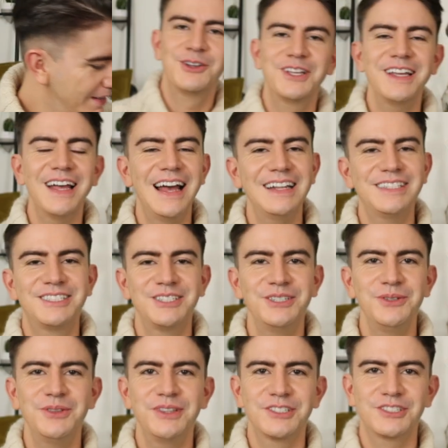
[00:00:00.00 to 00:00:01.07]
Looking ahead
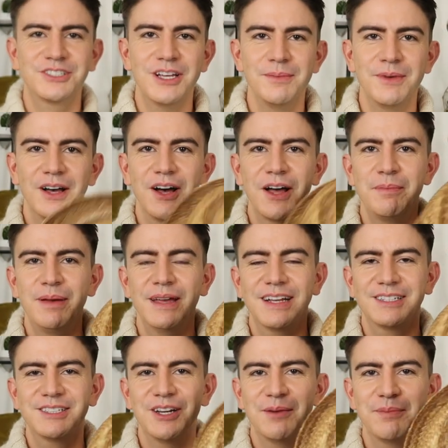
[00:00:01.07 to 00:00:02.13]
to the summer, I
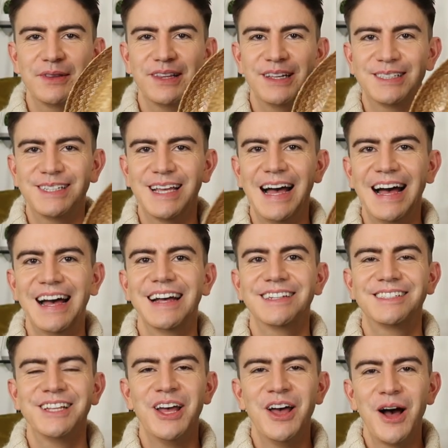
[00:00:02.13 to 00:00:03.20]
picked up this
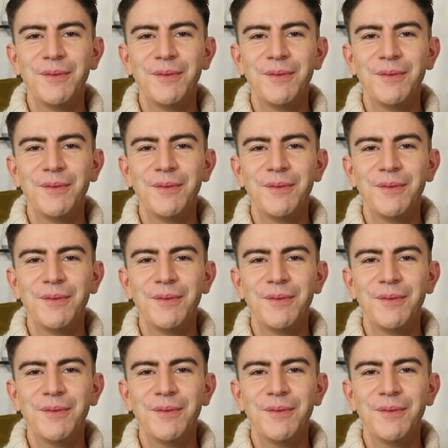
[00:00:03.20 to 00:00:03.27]
hat.